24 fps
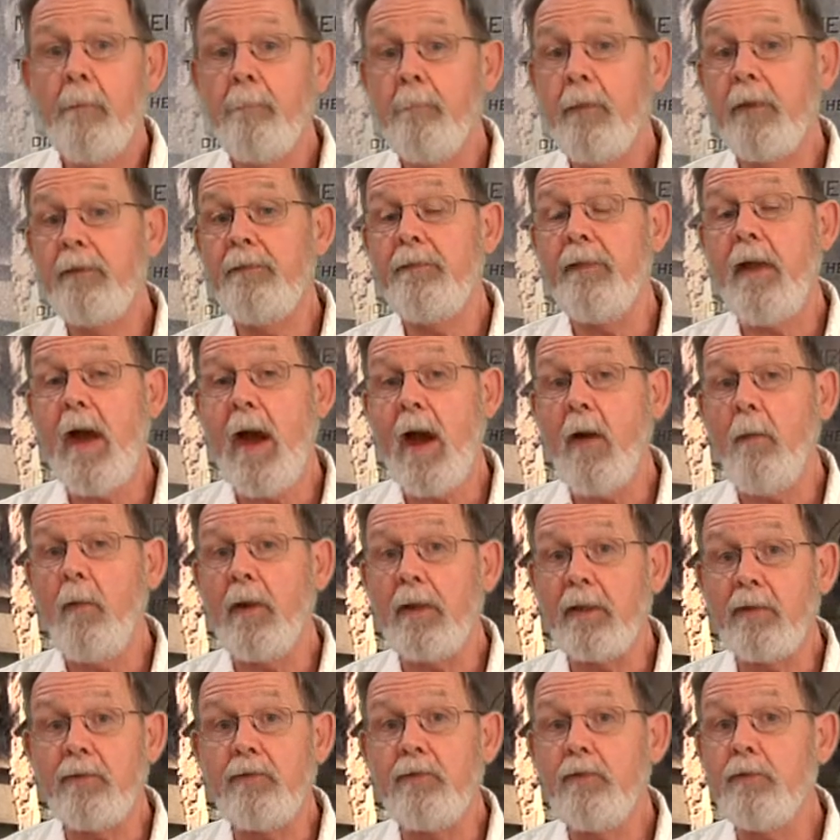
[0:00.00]
but now
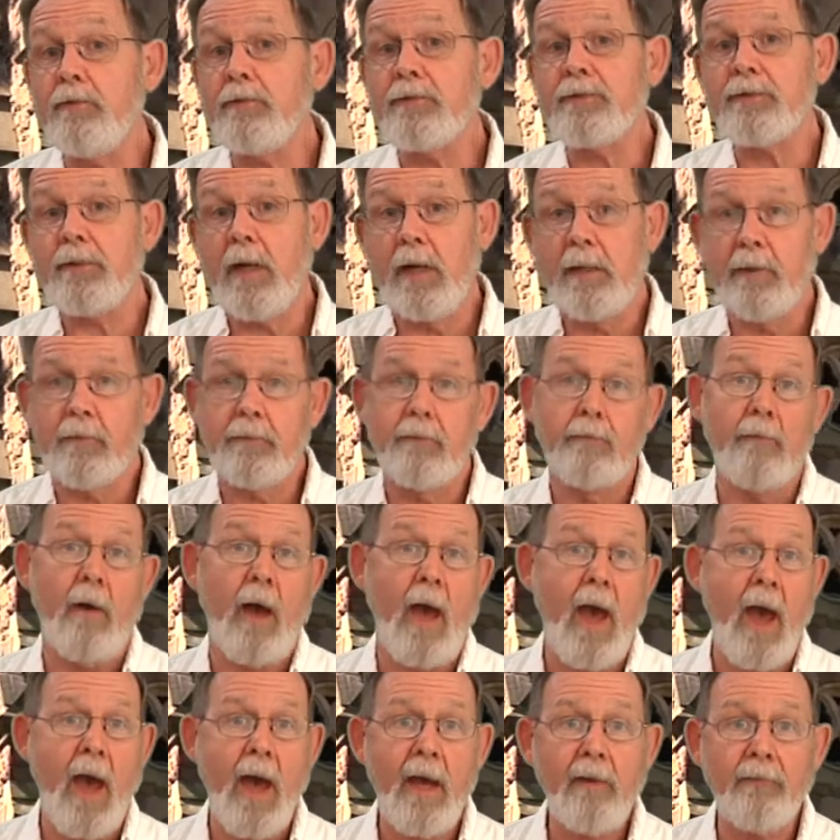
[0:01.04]
a new cycle
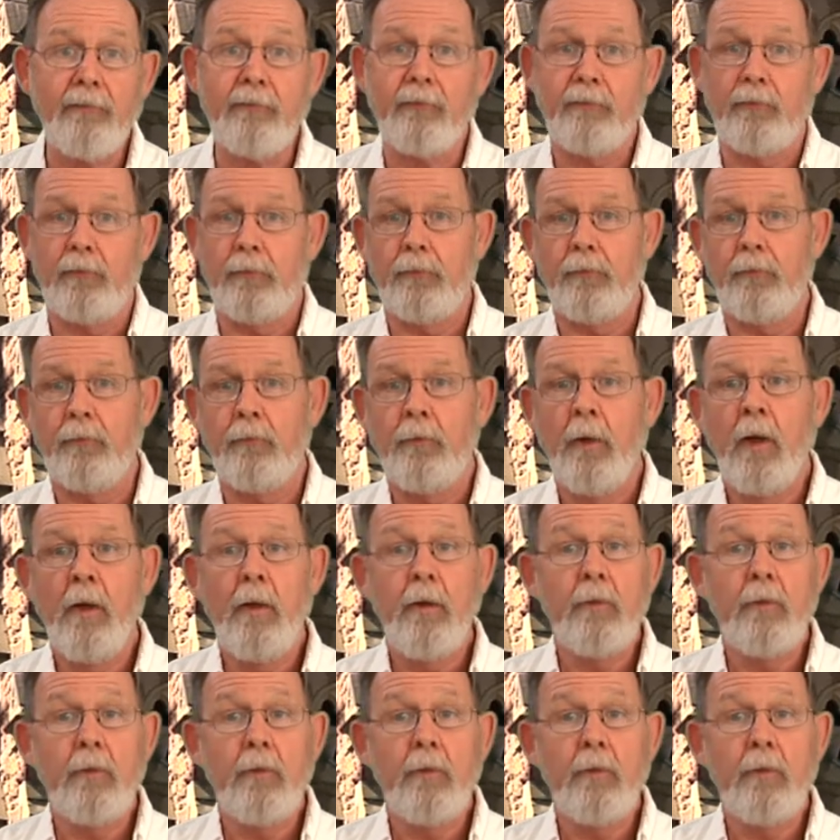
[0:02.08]
asks you